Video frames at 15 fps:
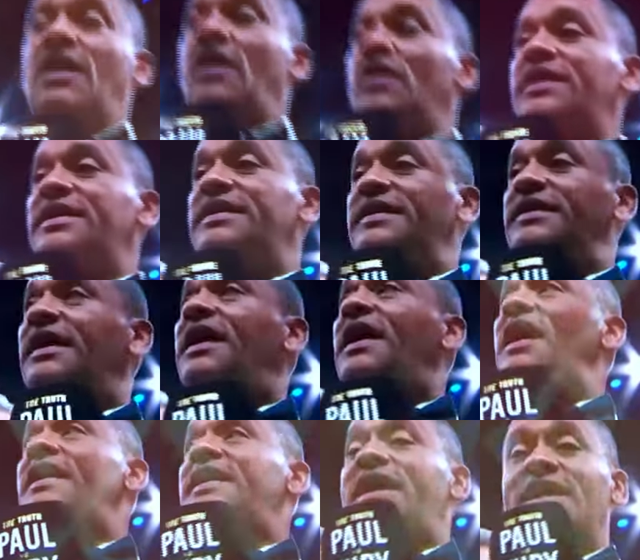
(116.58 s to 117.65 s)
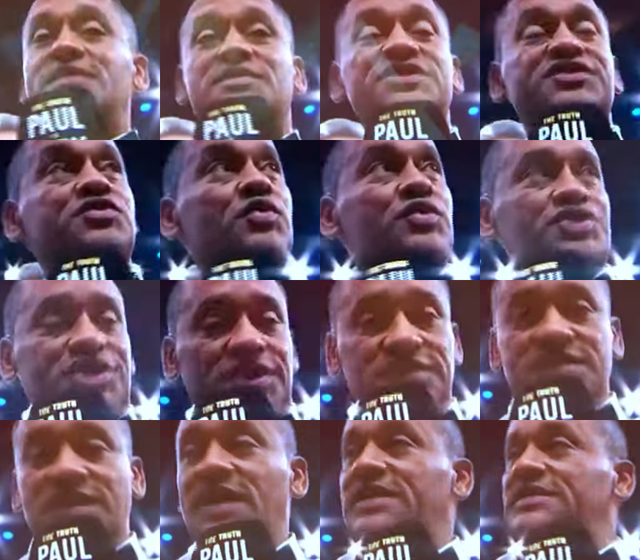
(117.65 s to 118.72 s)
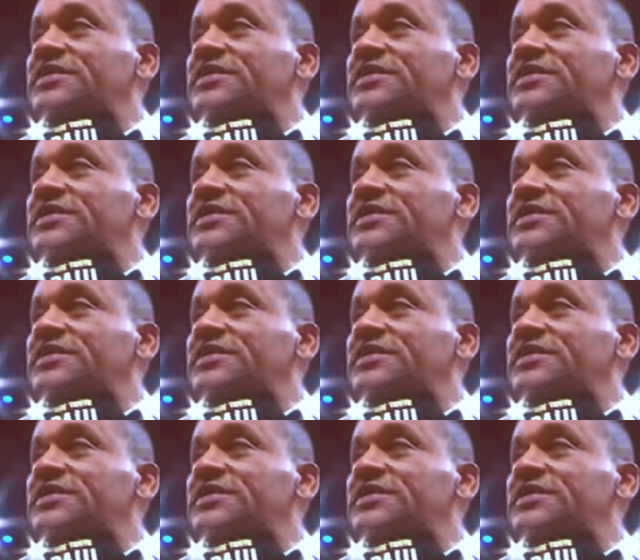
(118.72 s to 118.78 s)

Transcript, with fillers: But when it comes to facing real fighters,